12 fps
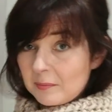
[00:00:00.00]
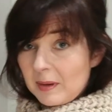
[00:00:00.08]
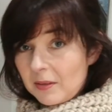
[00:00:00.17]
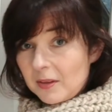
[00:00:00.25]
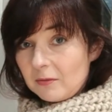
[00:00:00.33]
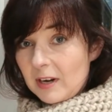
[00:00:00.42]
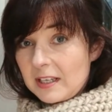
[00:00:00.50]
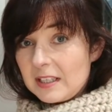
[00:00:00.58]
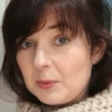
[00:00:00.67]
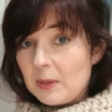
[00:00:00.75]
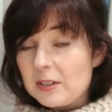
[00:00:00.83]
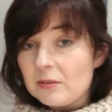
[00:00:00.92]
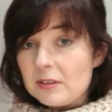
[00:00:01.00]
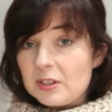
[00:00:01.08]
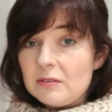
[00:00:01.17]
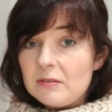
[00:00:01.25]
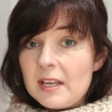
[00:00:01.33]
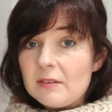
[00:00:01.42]
thing about the Redy sweater
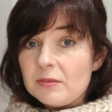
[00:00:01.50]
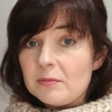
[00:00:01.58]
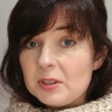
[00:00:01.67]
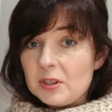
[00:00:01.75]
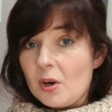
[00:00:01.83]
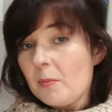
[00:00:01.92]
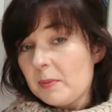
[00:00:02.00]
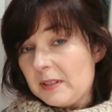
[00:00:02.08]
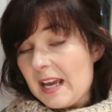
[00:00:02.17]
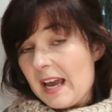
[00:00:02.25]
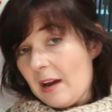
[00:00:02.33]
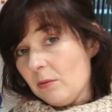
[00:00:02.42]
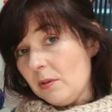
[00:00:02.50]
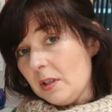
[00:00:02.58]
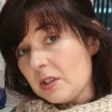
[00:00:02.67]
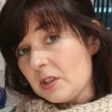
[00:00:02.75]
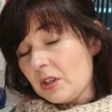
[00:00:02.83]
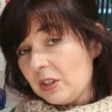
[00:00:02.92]
is you knit from the top
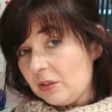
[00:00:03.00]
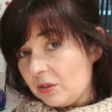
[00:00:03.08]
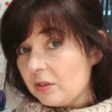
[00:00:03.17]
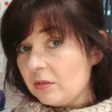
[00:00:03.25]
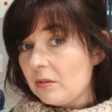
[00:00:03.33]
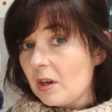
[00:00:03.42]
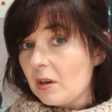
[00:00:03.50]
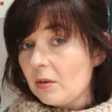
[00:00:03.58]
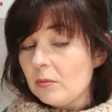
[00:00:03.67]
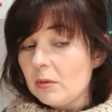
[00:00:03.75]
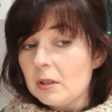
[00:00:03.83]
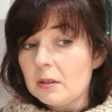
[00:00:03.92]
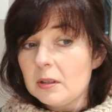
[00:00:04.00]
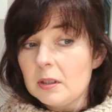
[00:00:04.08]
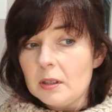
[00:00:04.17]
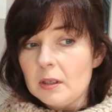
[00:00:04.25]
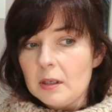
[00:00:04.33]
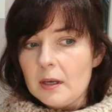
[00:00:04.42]
down, so you do know
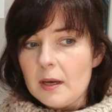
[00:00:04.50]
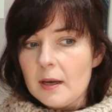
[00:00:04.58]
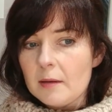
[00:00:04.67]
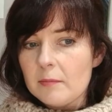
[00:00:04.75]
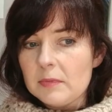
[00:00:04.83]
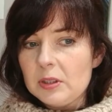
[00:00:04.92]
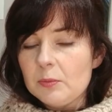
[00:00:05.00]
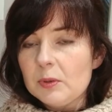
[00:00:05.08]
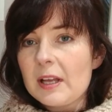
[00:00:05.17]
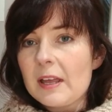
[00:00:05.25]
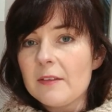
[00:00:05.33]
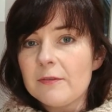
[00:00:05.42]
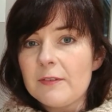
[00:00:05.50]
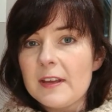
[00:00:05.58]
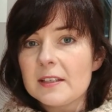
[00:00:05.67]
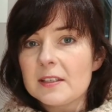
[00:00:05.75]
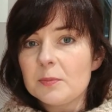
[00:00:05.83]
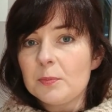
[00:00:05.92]
you will get
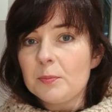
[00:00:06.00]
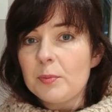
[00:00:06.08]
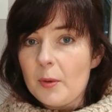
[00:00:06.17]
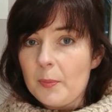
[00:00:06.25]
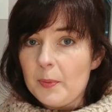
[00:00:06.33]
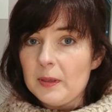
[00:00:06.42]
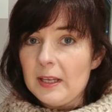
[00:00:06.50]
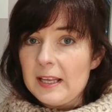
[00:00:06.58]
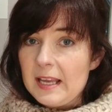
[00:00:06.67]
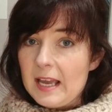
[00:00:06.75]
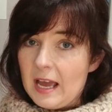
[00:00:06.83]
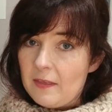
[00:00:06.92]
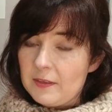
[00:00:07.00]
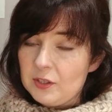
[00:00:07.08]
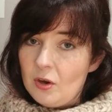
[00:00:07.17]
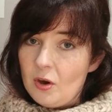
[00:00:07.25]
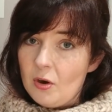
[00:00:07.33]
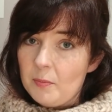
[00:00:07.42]
the fit properly at
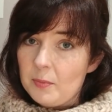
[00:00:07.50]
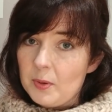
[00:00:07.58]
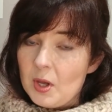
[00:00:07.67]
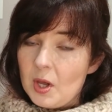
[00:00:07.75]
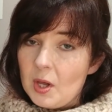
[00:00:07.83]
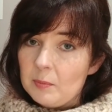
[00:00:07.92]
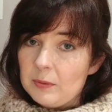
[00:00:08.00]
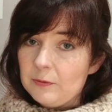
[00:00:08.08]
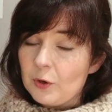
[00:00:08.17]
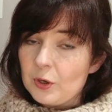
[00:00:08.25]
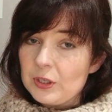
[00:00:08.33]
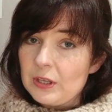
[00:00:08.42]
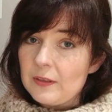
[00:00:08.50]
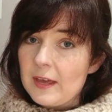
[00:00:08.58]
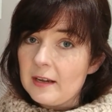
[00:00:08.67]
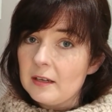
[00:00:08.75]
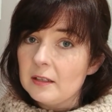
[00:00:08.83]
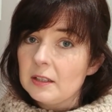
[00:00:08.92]
the top before you
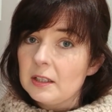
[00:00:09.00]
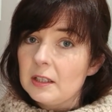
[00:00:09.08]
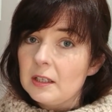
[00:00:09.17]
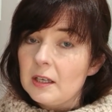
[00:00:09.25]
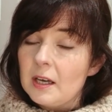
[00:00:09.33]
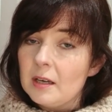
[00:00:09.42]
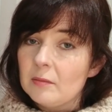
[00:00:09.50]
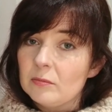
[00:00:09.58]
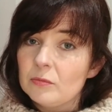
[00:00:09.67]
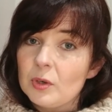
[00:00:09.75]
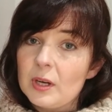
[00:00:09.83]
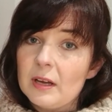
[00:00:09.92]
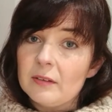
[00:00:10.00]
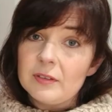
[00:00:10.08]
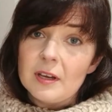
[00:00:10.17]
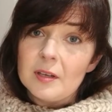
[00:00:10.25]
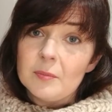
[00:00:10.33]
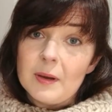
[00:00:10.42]
then run out
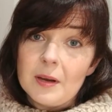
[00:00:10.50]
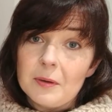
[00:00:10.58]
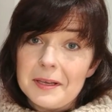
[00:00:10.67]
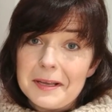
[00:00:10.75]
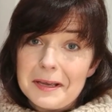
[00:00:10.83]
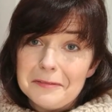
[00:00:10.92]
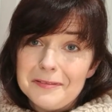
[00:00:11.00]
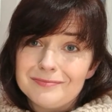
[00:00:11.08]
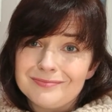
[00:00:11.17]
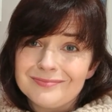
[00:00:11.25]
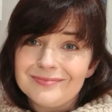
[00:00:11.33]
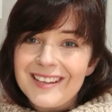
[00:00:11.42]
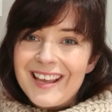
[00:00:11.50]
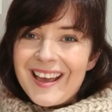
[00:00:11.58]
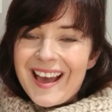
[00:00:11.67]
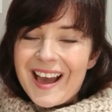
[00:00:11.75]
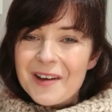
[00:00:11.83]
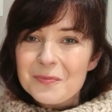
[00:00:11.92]
of yarn part way down.
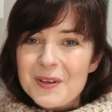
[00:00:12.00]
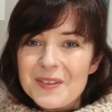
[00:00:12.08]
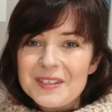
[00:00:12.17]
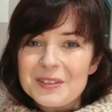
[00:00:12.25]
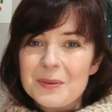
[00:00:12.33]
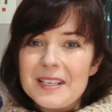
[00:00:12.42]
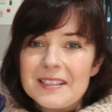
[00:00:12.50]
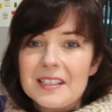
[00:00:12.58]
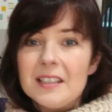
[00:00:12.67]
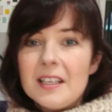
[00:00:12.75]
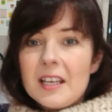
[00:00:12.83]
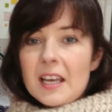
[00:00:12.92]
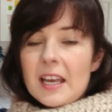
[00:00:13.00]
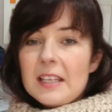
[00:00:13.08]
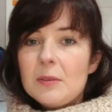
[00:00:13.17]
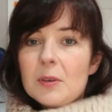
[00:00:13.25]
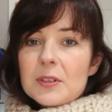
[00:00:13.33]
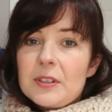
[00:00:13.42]
And with the sweater,
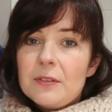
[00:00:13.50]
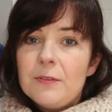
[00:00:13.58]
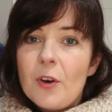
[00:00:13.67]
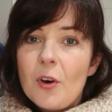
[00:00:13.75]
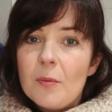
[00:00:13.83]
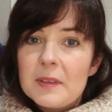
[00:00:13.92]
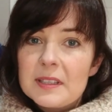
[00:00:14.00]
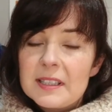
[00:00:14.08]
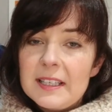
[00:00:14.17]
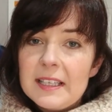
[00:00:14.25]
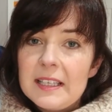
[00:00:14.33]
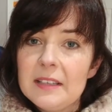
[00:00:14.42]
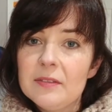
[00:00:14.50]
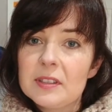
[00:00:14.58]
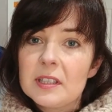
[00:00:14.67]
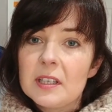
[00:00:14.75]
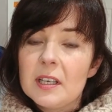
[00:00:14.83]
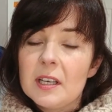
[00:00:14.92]
you also form the sleeves